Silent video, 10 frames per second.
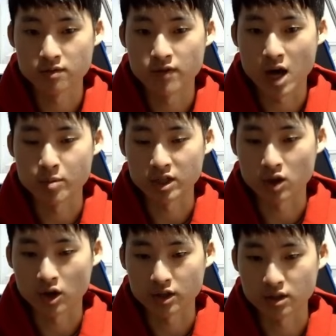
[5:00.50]
Vi being
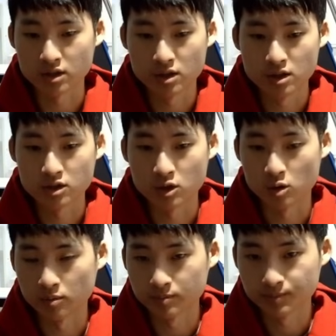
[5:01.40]
targeted. So
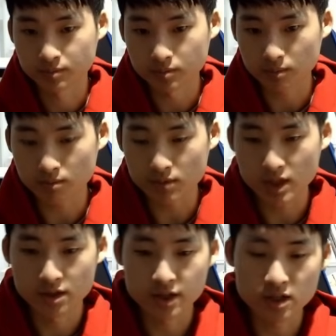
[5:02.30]

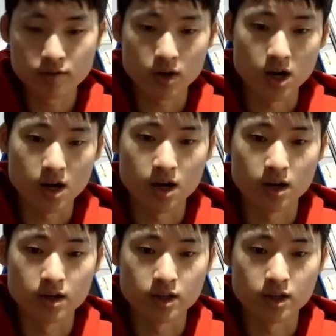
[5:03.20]
think of